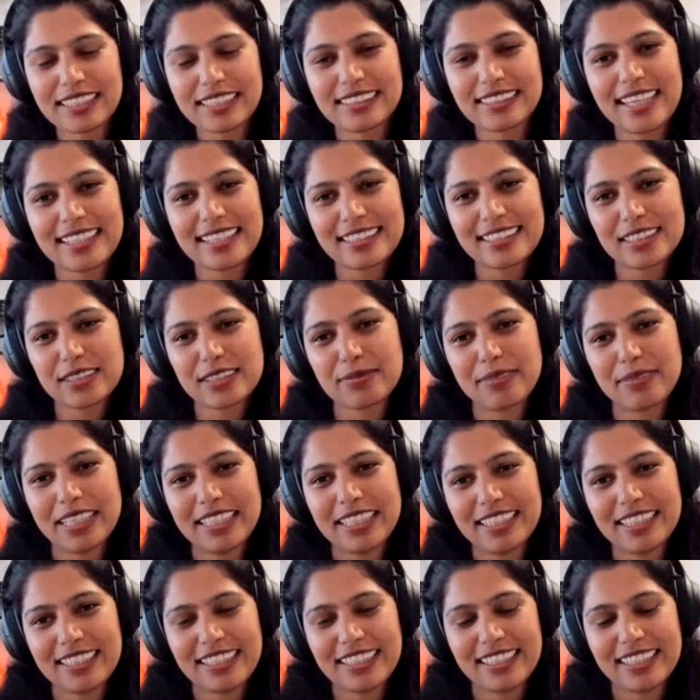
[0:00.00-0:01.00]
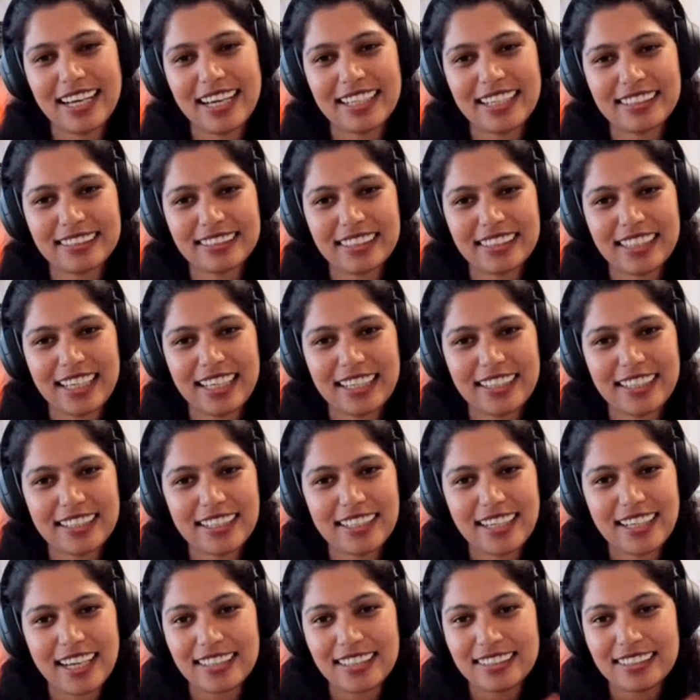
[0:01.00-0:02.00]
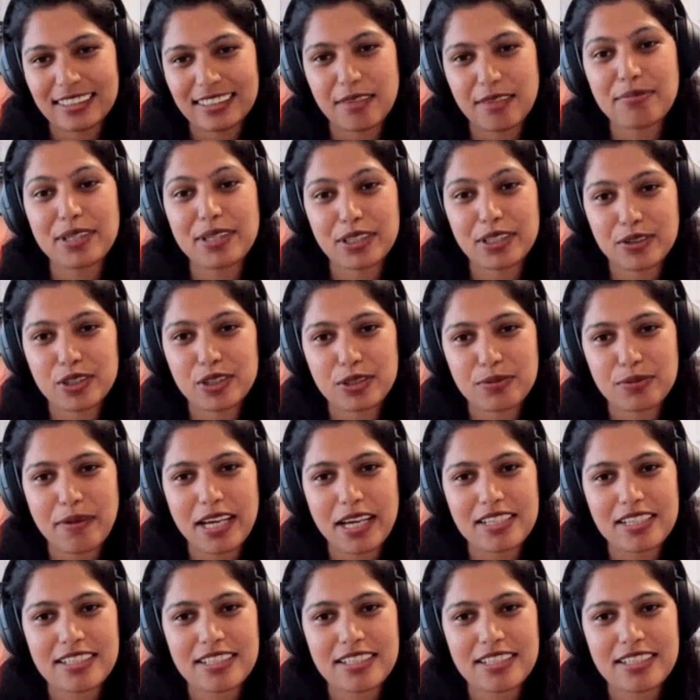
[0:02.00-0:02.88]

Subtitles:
excites me as somebody who is